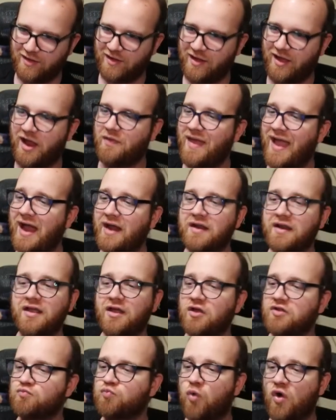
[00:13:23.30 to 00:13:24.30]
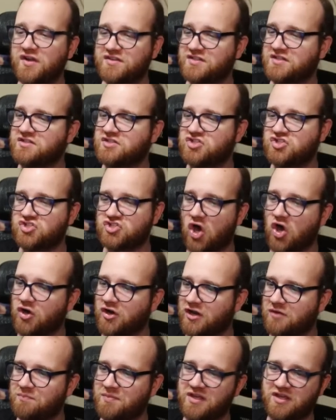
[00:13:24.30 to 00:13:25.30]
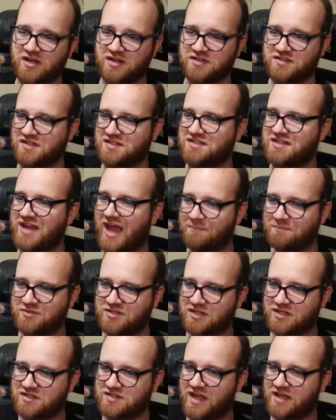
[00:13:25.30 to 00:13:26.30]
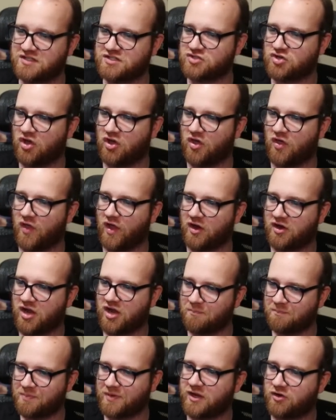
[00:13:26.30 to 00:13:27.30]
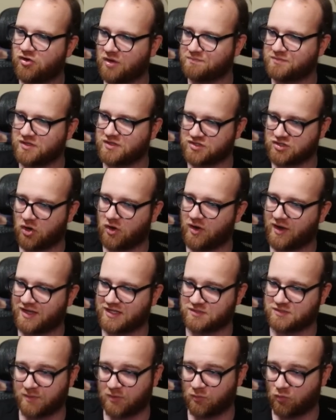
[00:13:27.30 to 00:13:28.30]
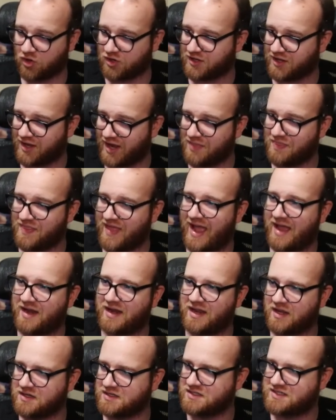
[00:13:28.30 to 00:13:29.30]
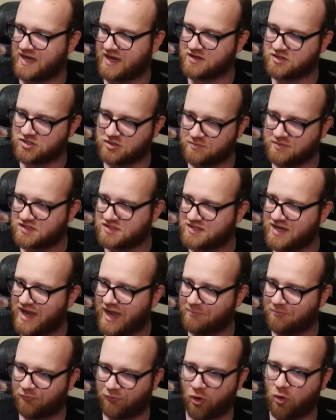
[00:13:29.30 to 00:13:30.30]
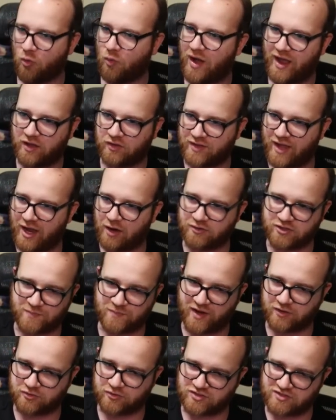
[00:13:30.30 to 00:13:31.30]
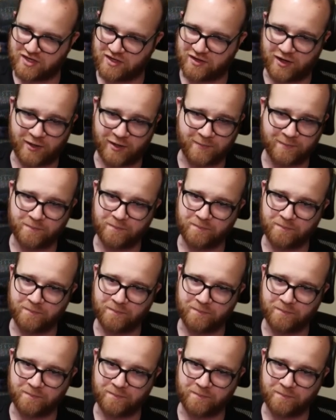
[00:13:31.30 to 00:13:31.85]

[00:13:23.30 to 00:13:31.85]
And that wasn't started because of Snap's success. Company Cryptozoic has been working on that in tandem to Snap for a while now, is my understanding.